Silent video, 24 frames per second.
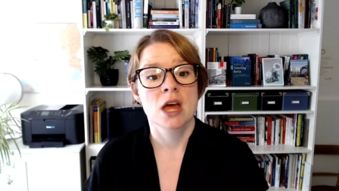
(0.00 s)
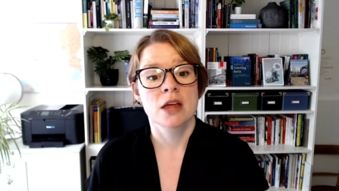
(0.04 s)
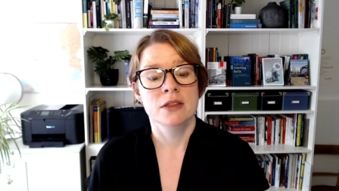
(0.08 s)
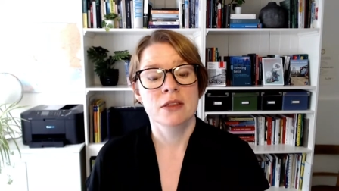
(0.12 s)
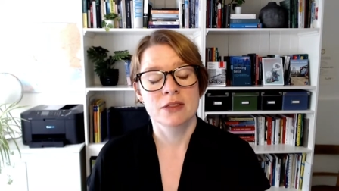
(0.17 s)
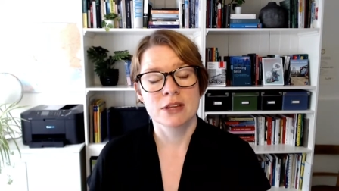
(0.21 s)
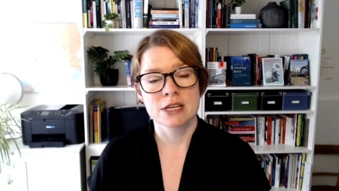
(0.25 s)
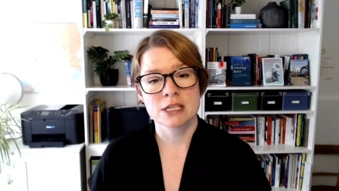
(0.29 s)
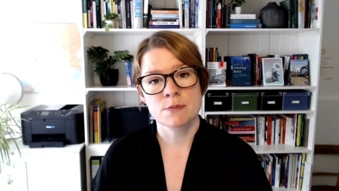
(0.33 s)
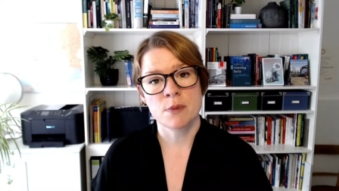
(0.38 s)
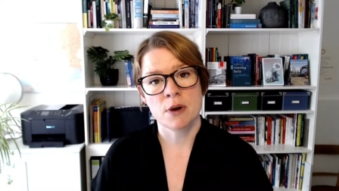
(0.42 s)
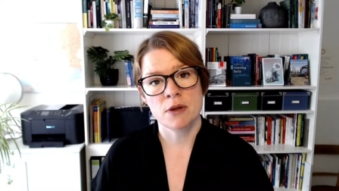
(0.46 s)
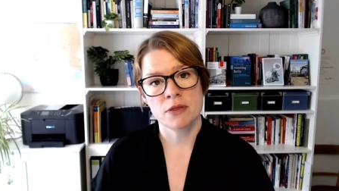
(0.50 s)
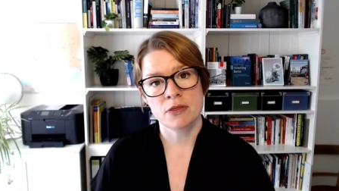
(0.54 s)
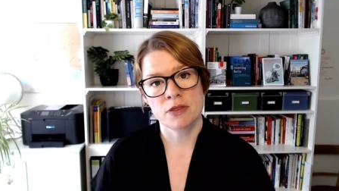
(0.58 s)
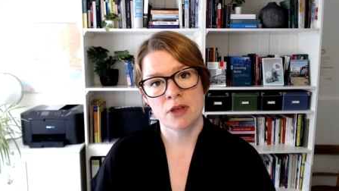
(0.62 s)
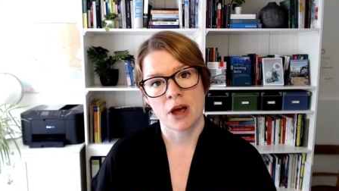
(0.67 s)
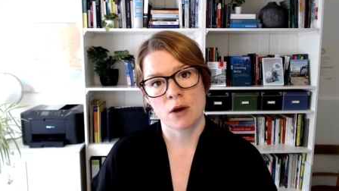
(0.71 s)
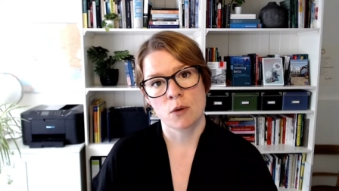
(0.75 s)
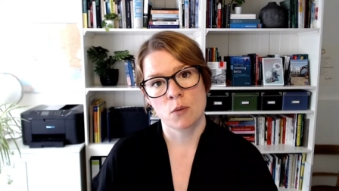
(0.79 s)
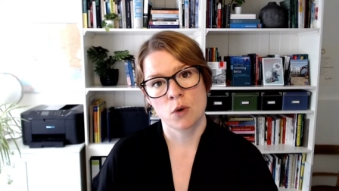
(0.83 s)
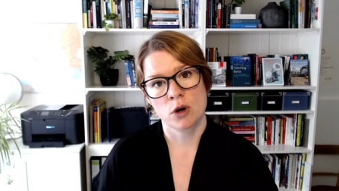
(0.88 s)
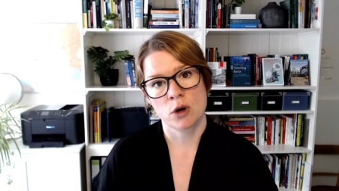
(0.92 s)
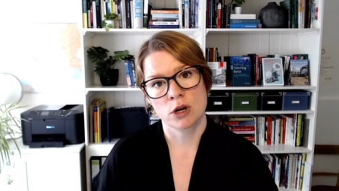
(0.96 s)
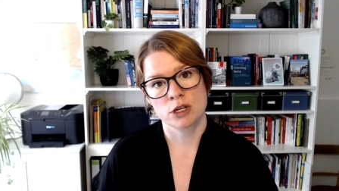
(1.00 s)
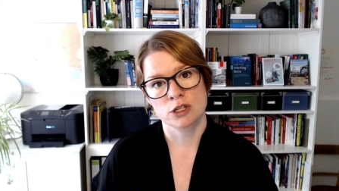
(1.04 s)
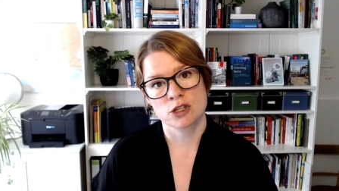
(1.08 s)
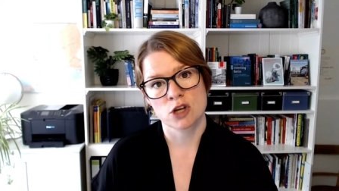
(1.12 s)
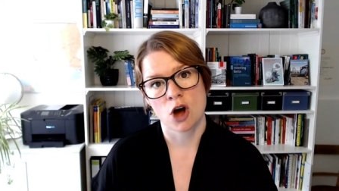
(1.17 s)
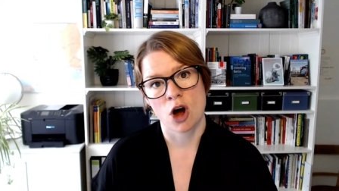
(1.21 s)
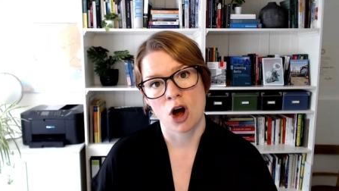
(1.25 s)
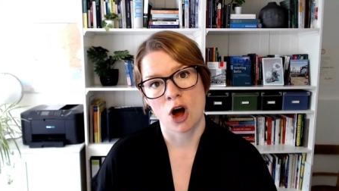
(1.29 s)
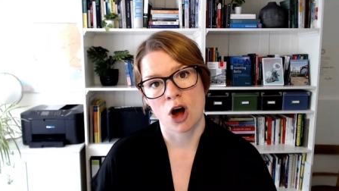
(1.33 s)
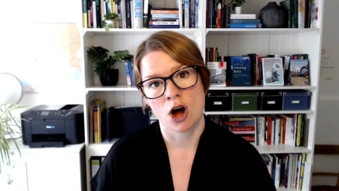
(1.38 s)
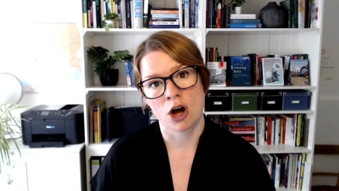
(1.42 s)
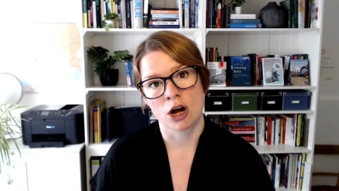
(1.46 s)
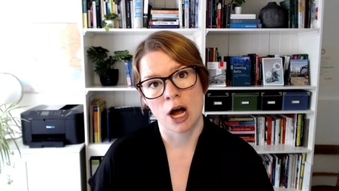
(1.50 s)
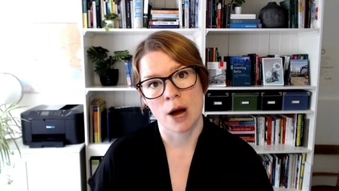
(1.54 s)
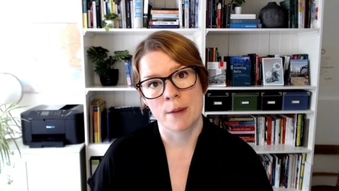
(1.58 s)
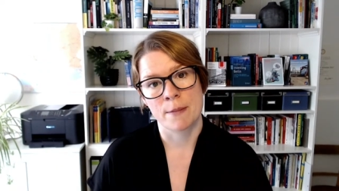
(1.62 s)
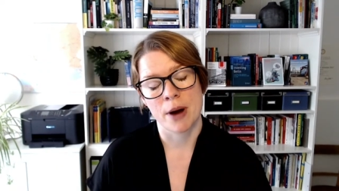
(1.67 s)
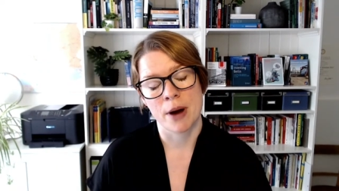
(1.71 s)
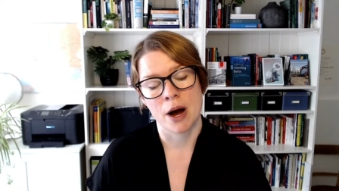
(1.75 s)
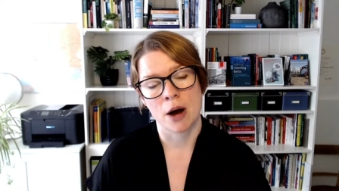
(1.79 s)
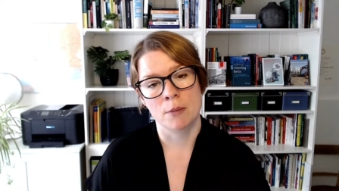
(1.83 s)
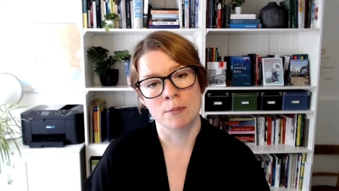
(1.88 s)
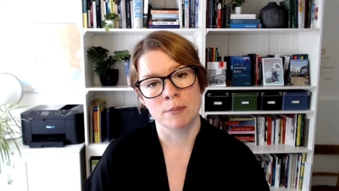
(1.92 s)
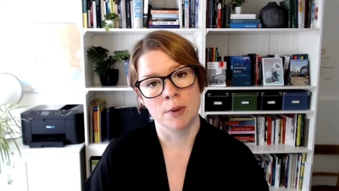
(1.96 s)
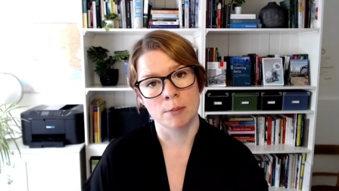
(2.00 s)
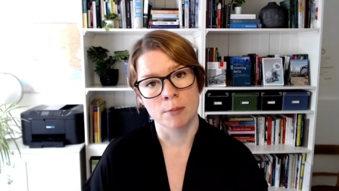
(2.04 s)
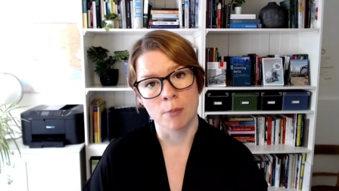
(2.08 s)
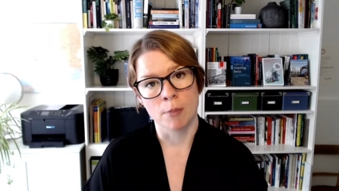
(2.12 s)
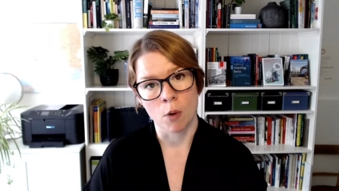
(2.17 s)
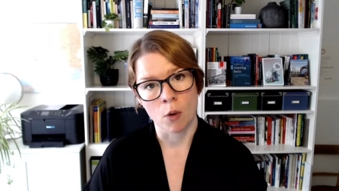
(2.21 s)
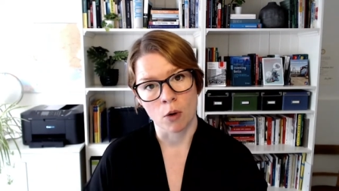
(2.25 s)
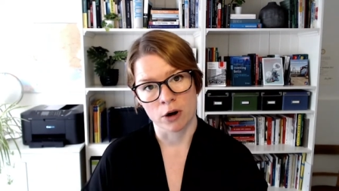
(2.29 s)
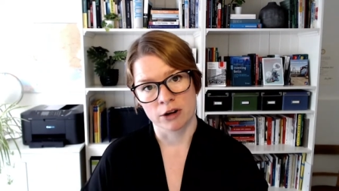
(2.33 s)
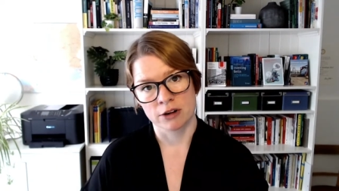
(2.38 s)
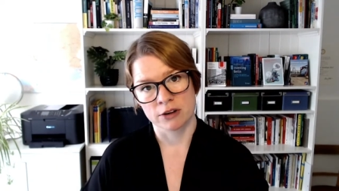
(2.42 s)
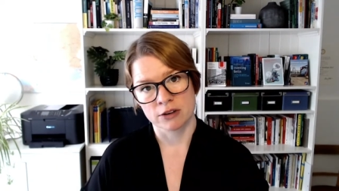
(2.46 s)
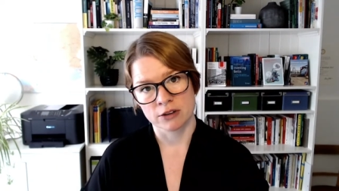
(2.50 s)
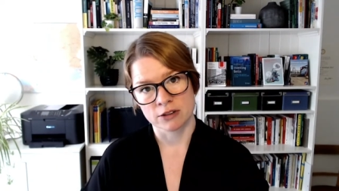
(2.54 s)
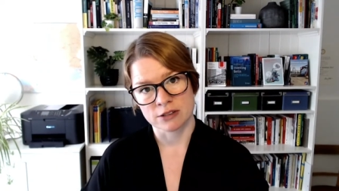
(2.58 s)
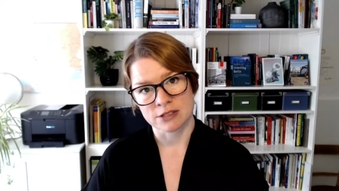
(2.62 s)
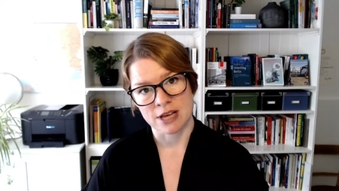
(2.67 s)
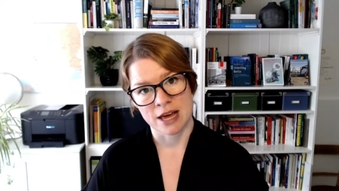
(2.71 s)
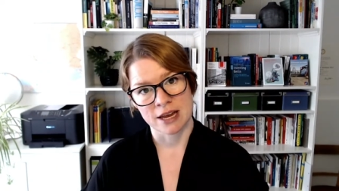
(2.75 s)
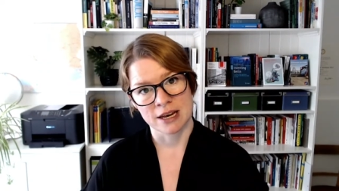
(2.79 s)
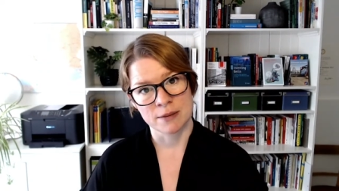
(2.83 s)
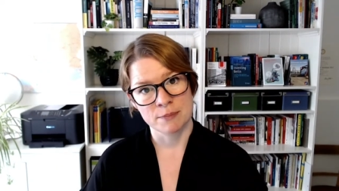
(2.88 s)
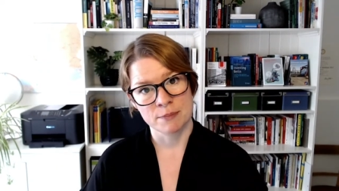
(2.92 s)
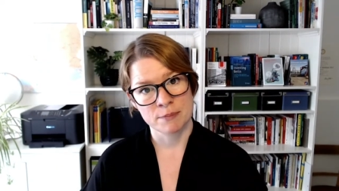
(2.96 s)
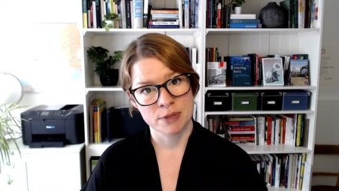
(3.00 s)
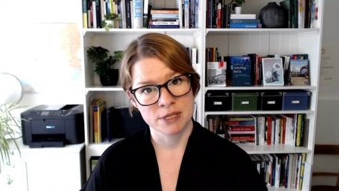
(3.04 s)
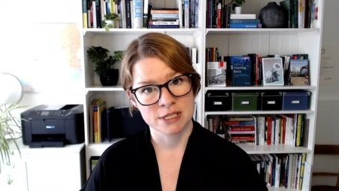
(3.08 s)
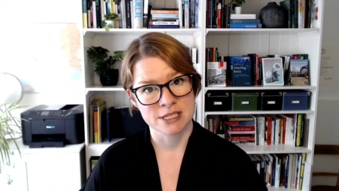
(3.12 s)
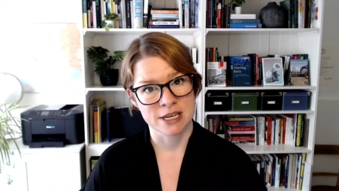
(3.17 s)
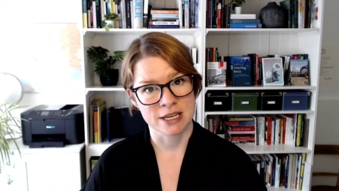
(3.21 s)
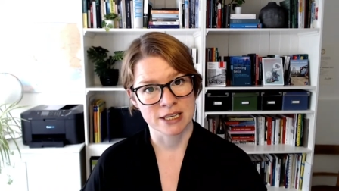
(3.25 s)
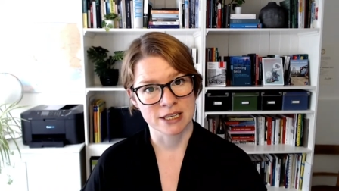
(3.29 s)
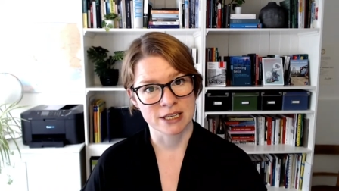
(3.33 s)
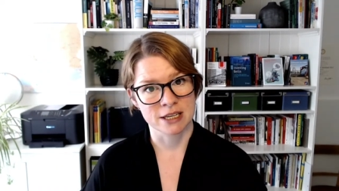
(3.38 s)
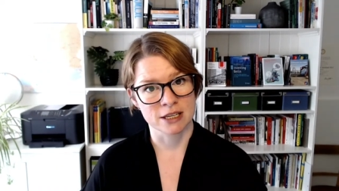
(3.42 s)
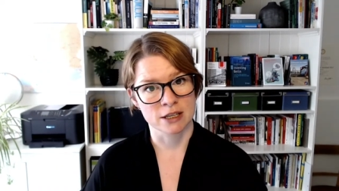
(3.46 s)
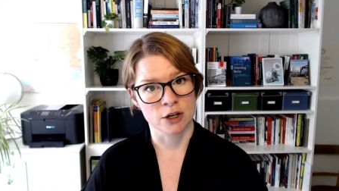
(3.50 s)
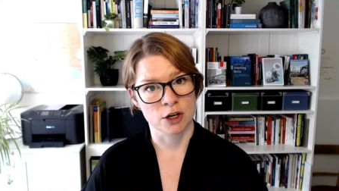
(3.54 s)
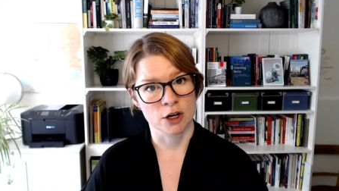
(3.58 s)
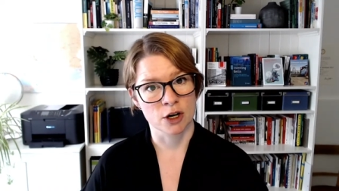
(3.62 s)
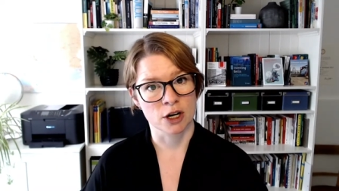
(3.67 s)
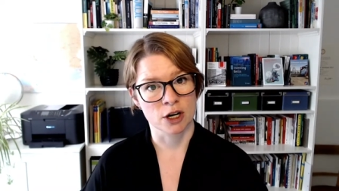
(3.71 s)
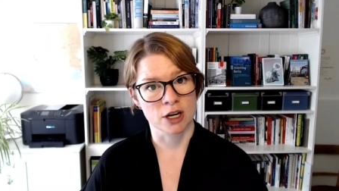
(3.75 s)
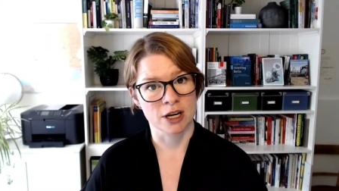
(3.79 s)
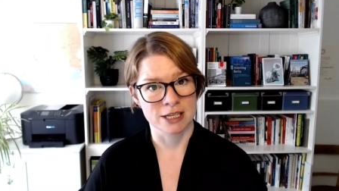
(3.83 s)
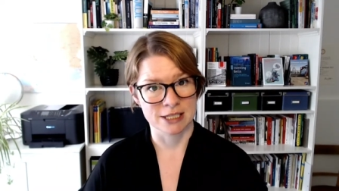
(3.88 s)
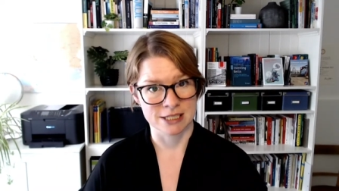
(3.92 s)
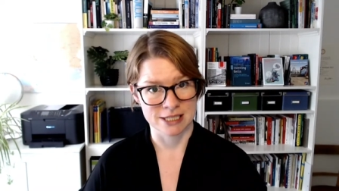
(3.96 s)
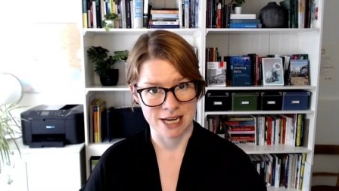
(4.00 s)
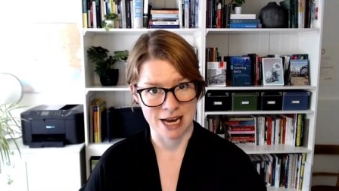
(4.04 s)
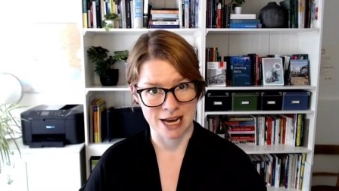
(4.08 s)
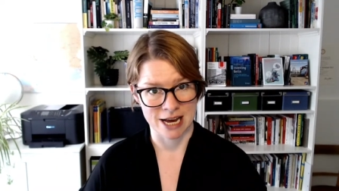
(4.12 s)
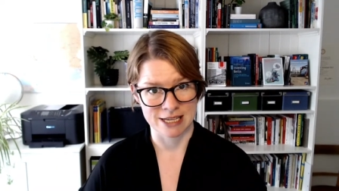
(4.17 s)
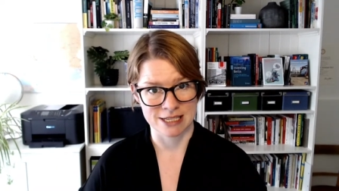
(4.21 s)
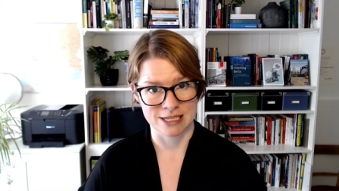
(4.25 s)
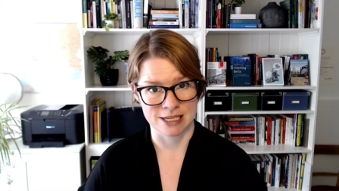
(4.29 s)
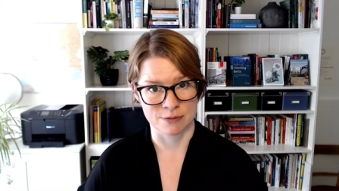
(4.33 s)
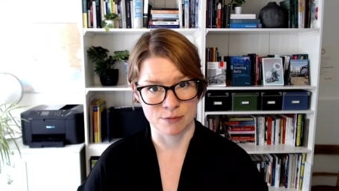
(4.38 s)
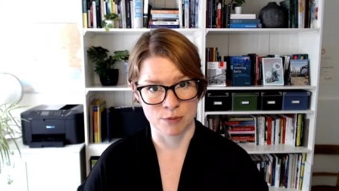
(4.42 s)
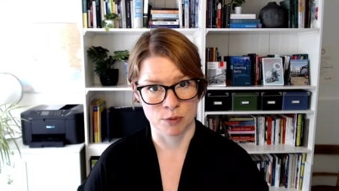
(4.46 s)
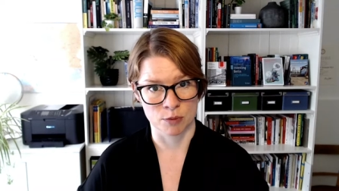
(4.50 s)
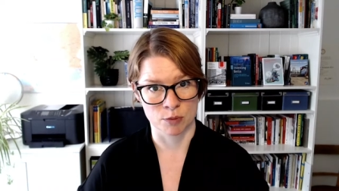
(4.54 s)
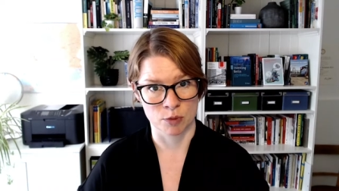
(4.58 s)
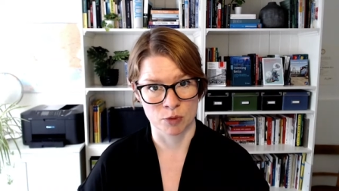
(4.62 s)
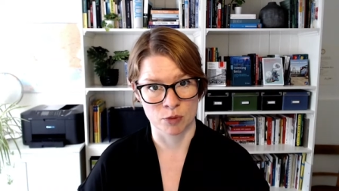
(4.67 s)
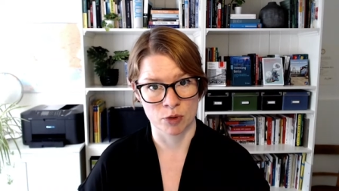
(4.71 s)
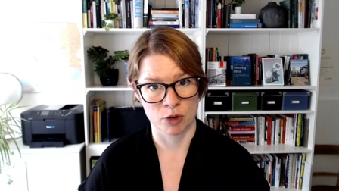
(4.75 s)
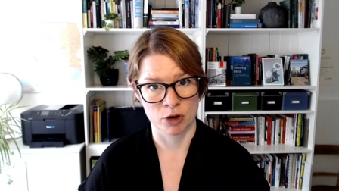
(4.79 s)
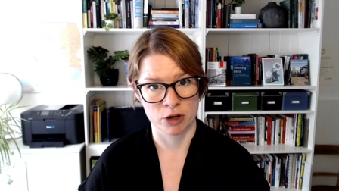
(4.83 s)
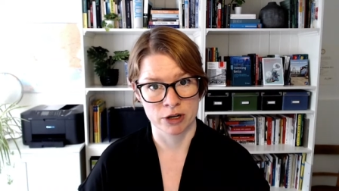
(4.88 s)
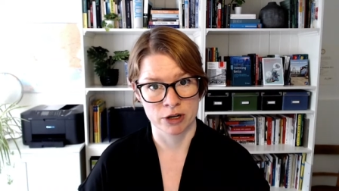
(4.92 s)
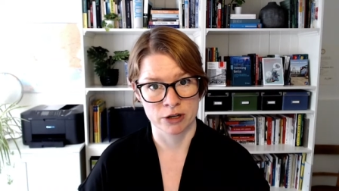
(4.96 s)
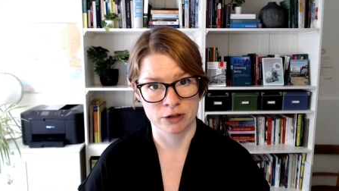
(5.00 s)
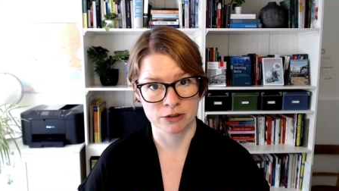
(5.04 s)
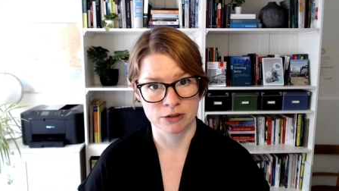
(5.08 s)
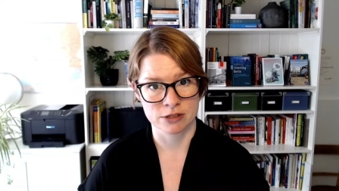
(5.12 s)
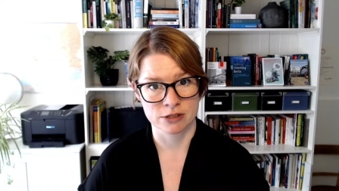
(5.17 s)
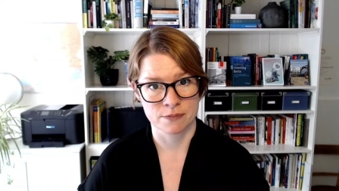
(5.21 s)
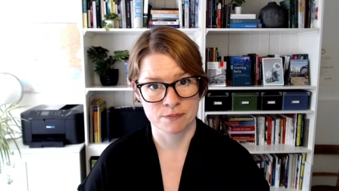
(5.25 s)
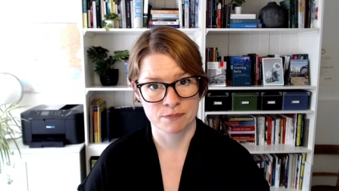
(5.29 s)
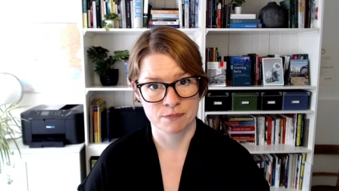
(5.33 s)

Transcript: This month I want to talk about memorials, and in particular contested memorials.